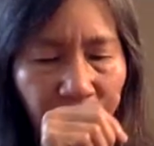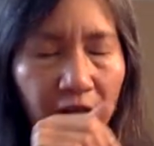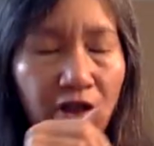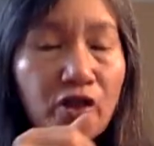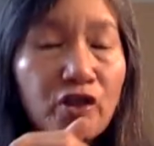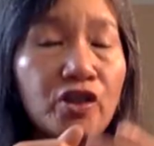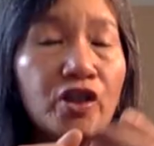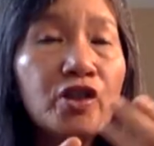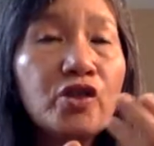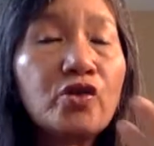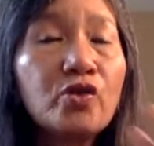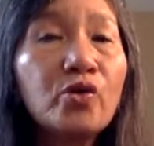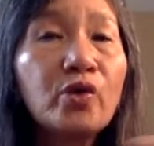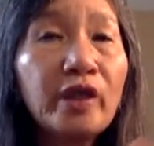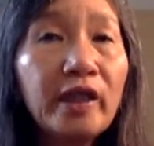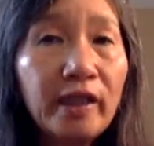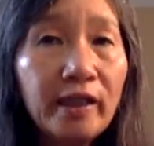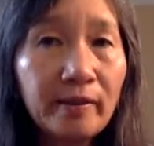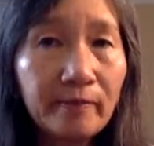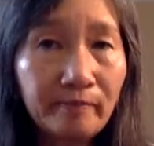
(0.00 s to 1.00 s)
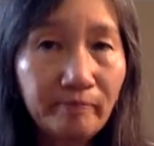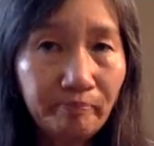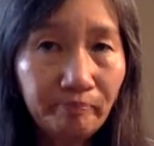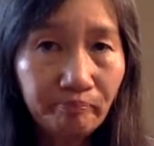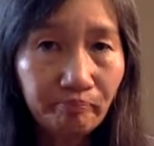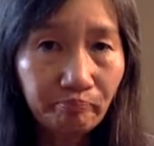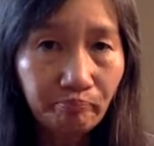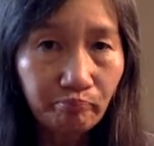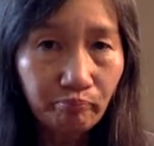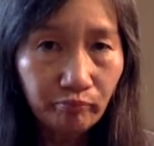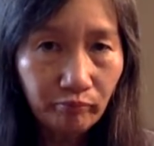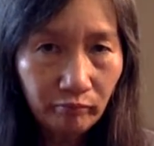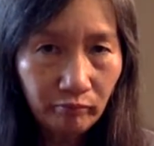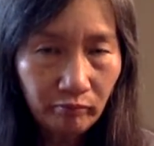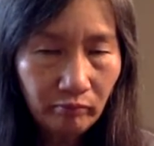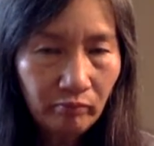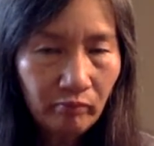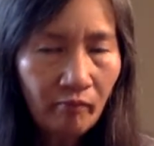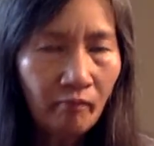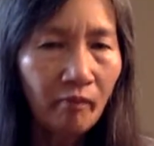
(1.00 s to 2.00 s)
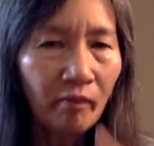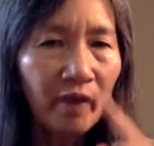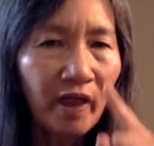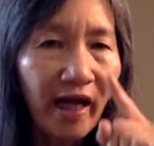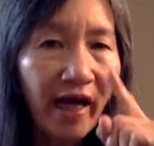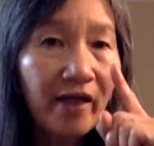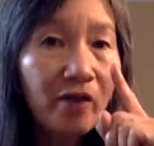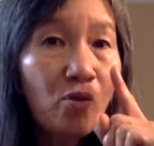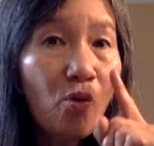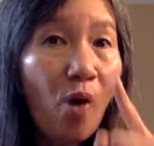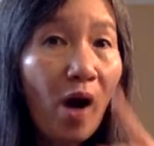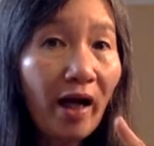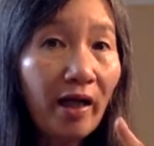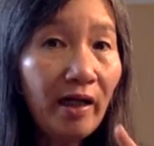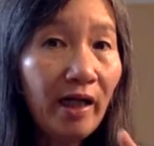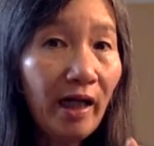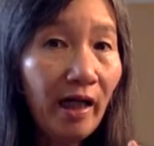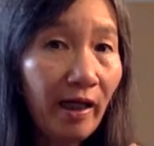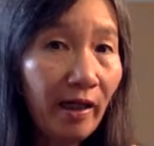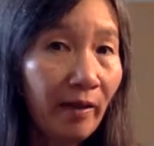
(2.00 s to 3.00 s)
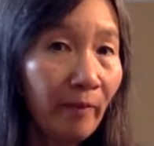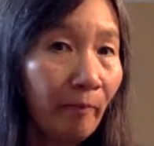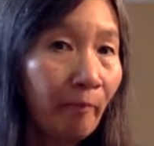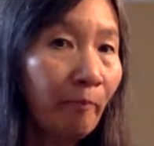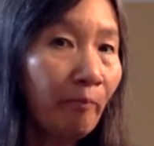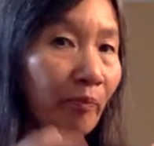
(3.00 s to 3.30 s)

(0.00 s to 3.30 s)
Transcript: She tuned in. And one day,